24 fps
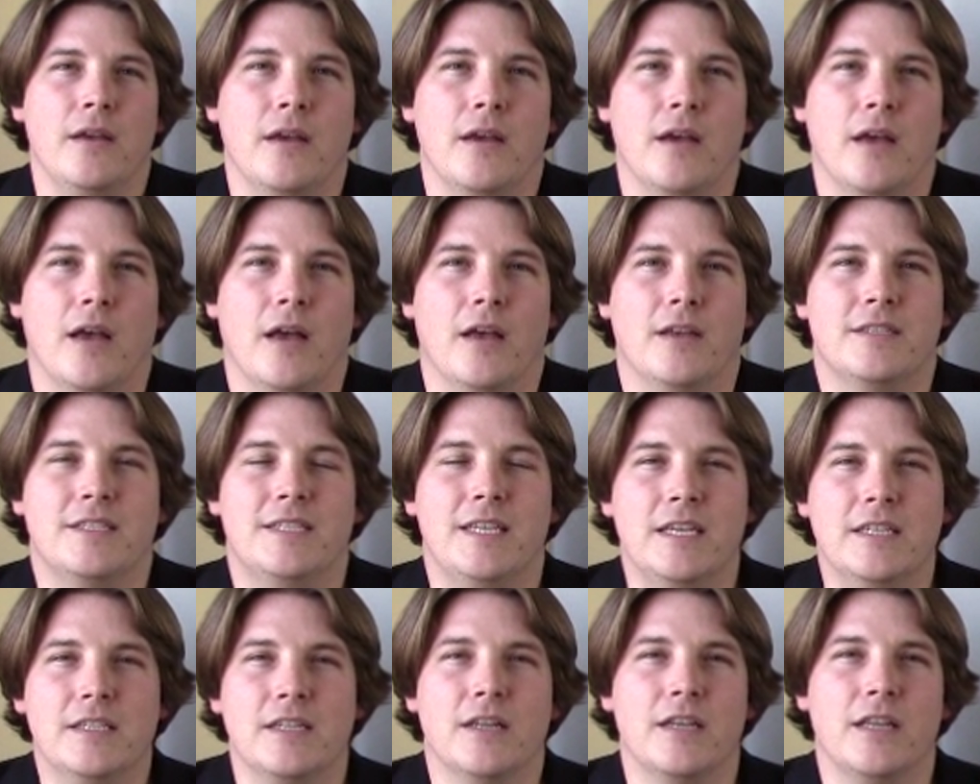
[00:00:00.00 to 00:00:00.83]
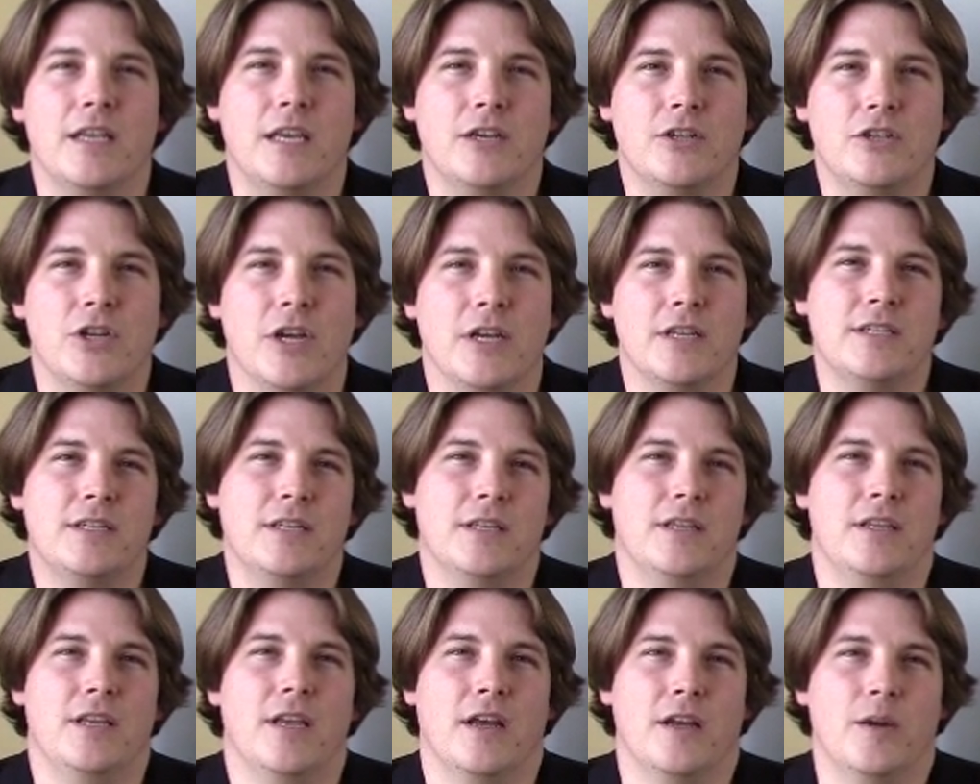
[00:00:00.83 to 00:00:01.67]
Seasonally
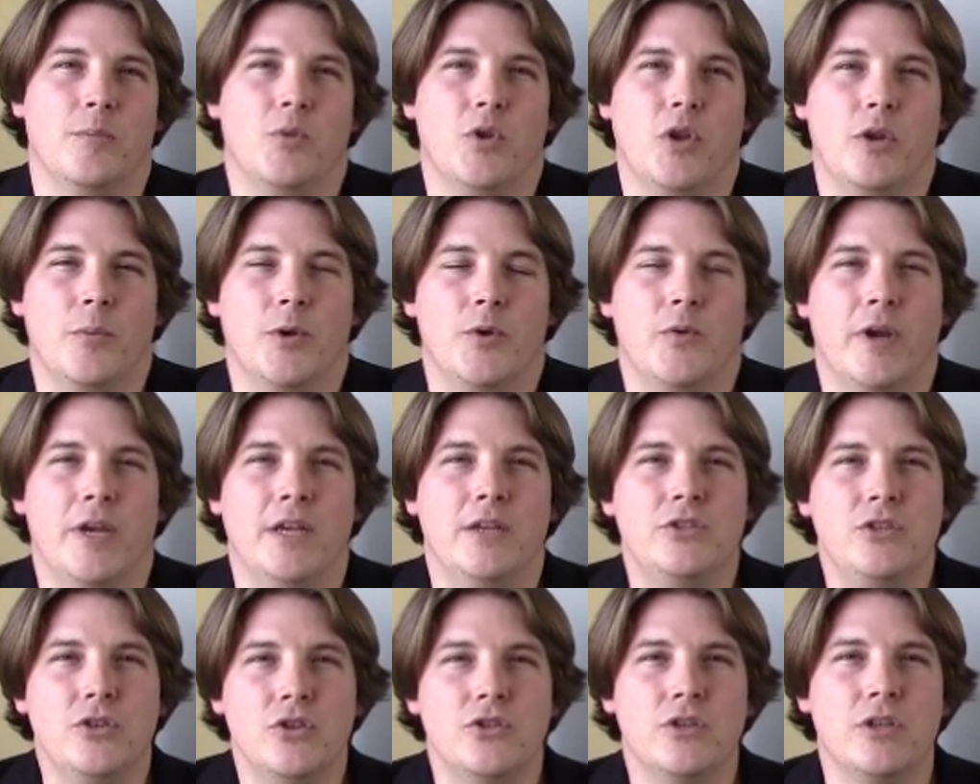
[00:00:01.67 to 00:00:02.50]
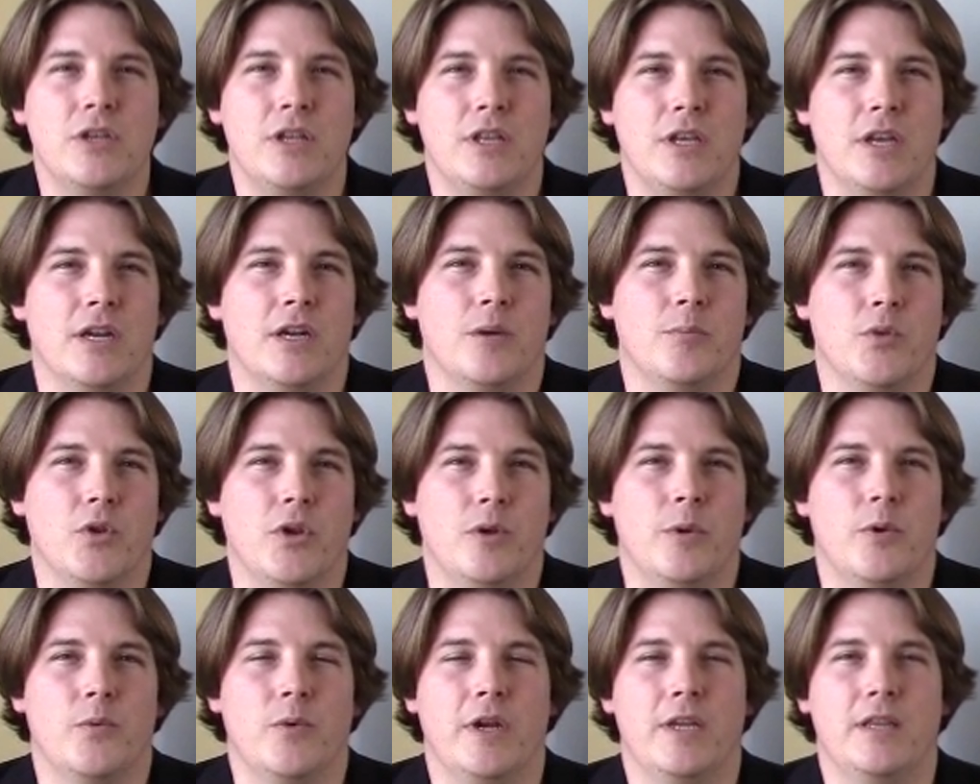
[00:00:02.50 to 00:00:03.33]
adjusted unemployment rate is usually the
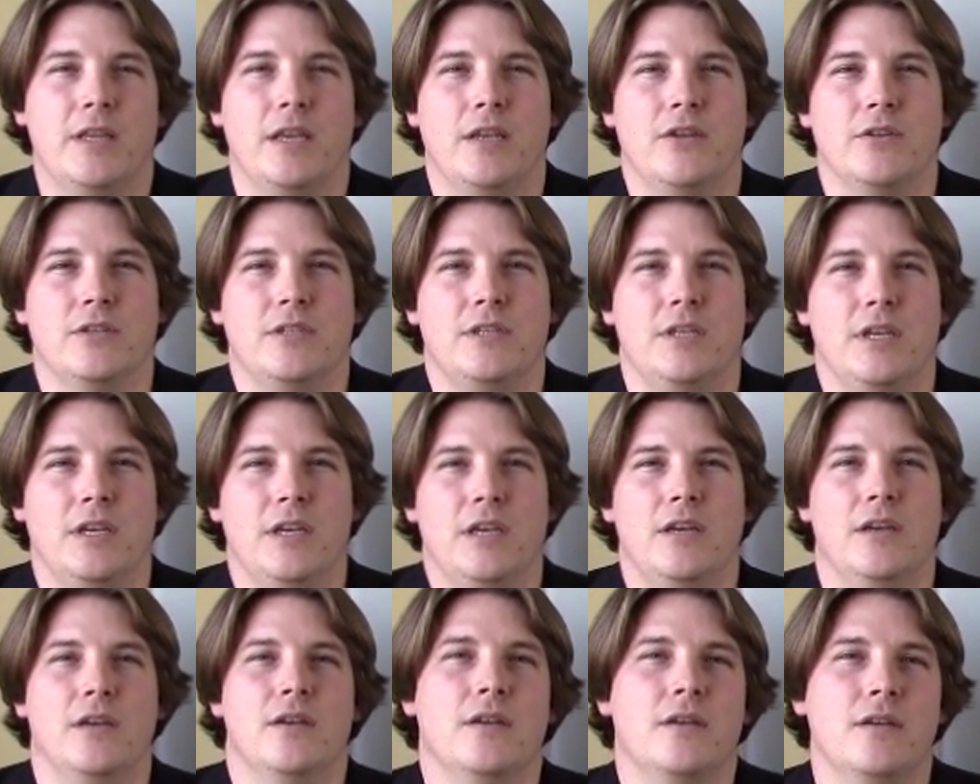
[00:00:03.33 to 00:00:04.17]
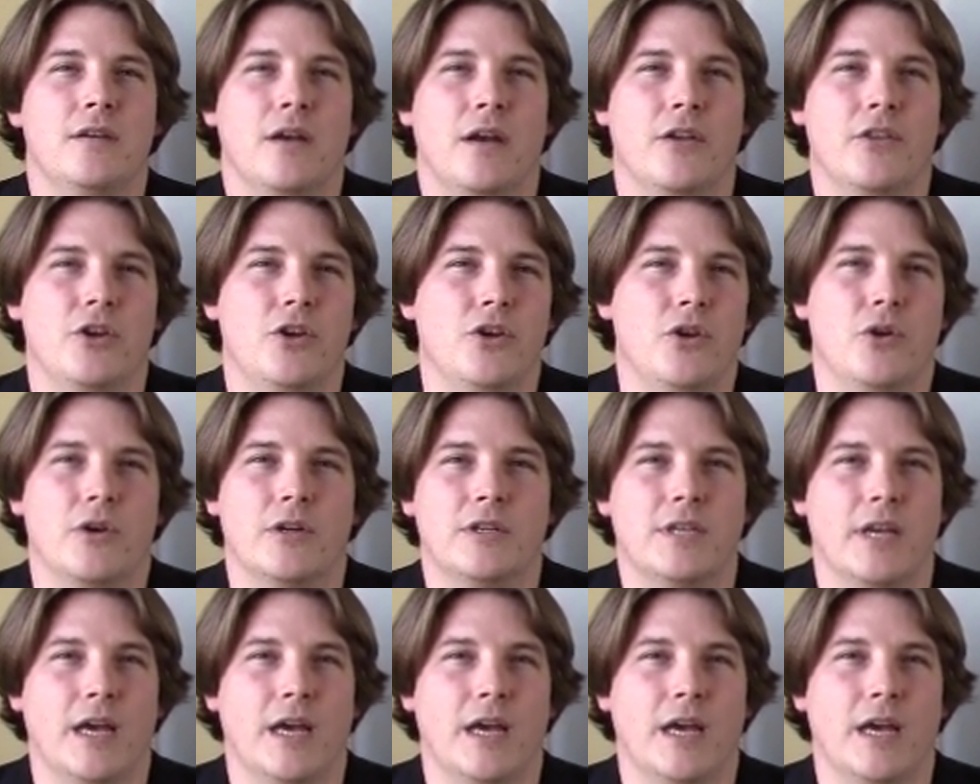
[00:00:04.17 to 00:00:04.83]
unemployment rate that you'll see on the New York